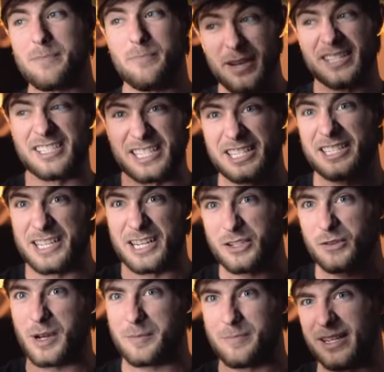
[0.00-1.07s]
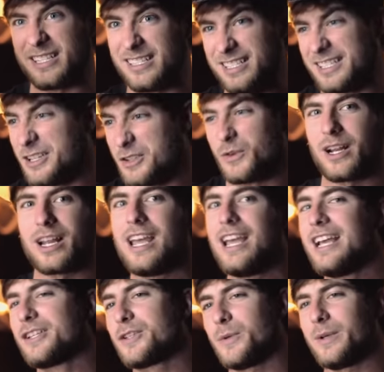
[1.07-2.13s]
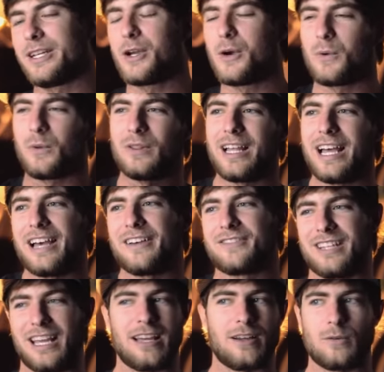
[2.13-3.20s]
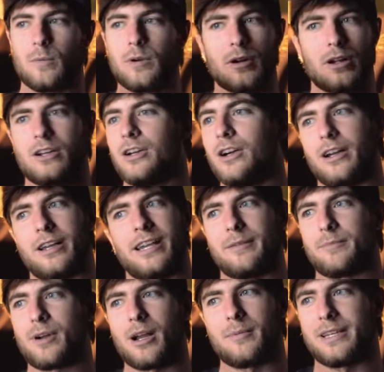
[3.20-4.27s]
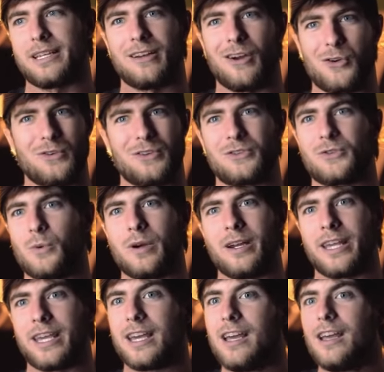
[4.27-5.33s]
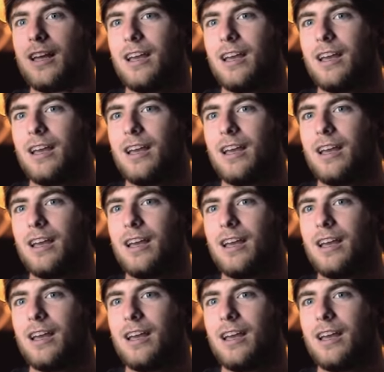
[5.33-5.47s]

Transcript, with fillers: like, business district, business district. So we go left at, we're cooking, probably 120